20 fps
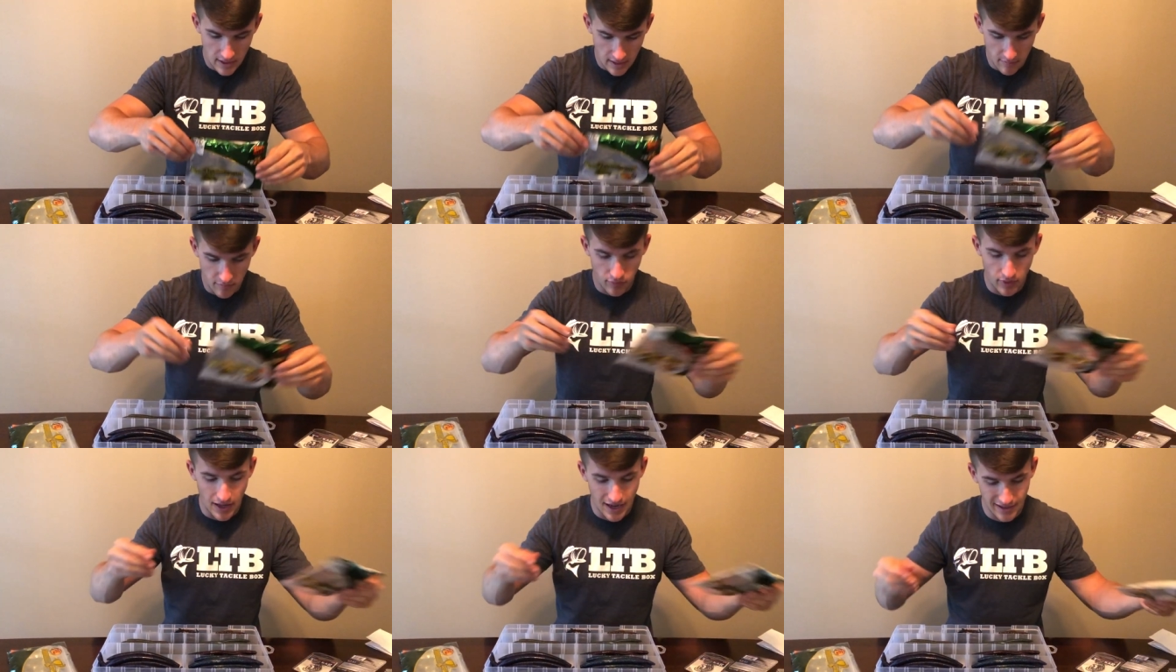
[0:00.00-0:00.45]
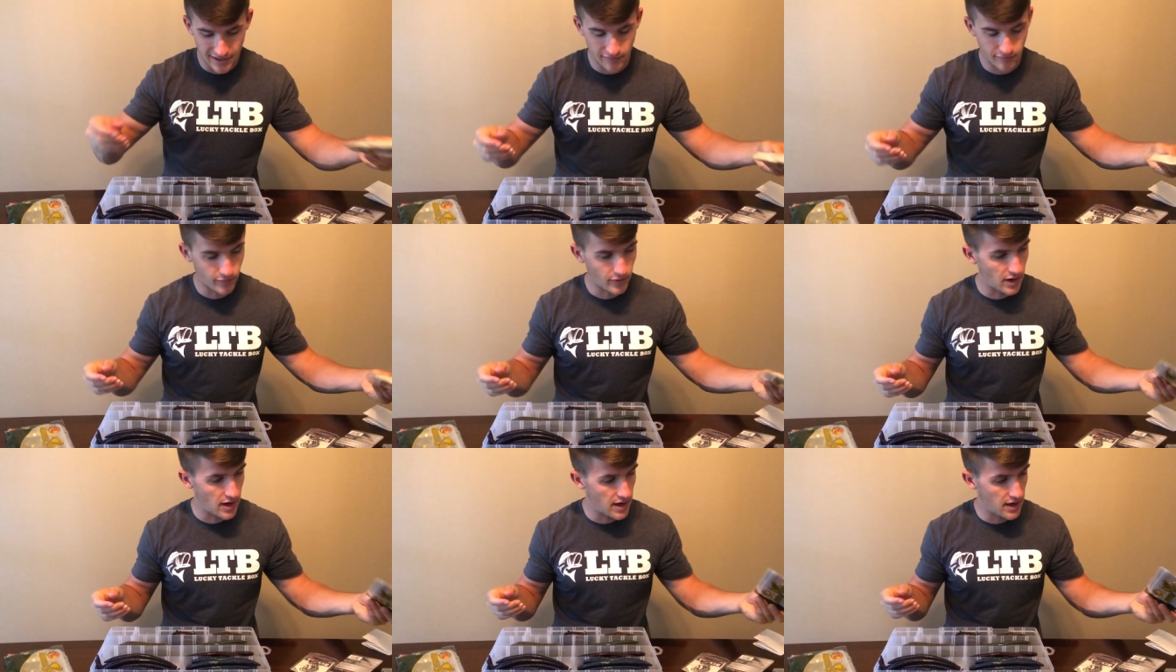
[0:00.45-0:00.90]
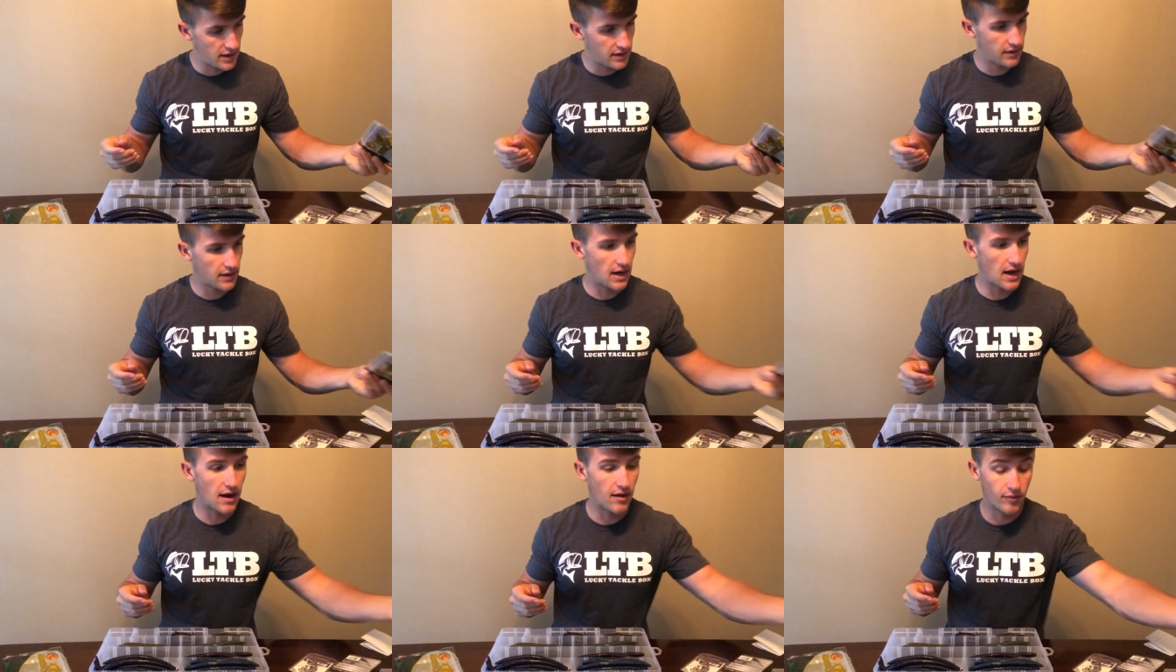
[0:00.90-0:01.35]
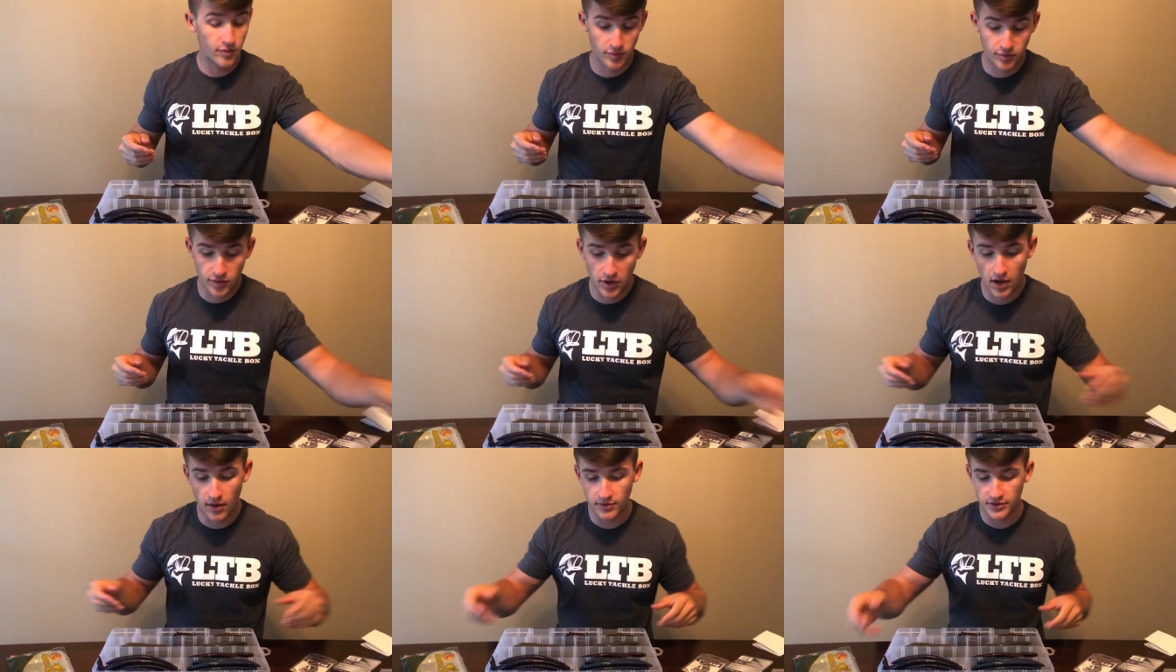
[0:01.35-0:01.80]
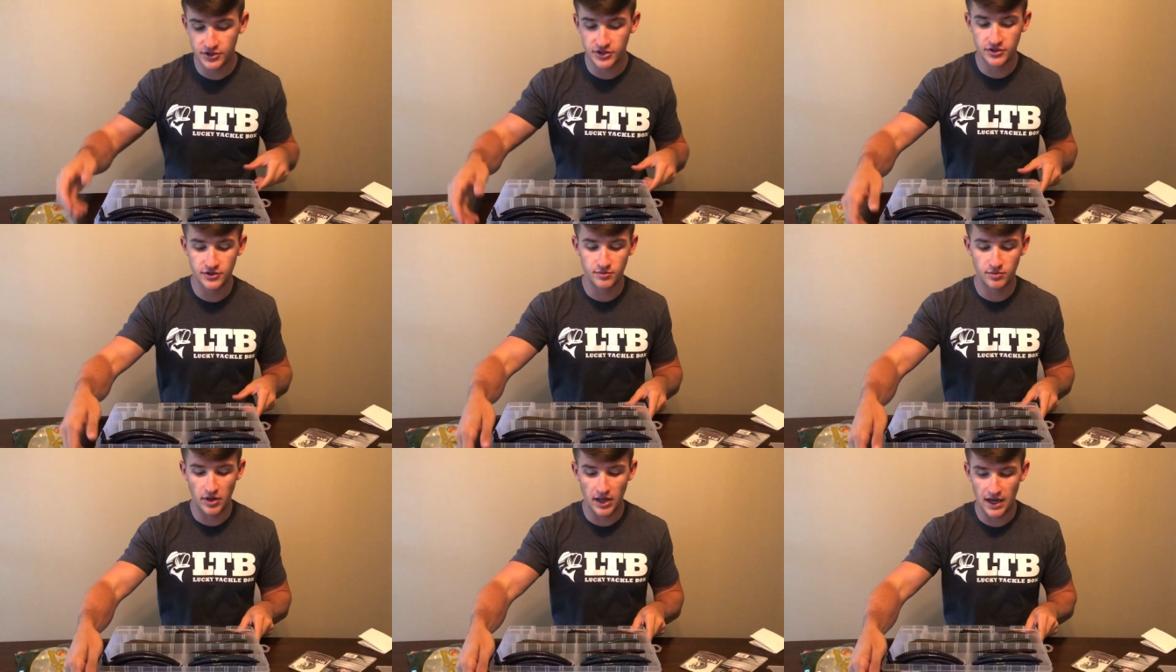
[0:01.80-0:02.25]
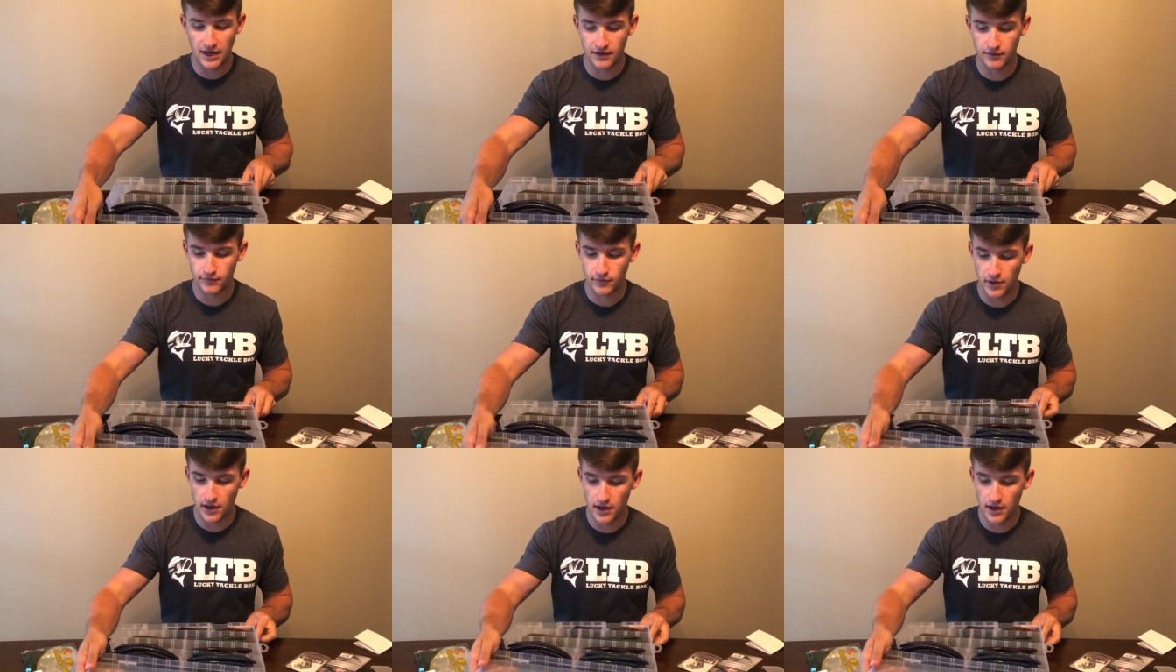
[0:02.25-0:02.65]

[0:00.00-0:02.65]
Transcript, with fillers: and black and red, I would probably choose black and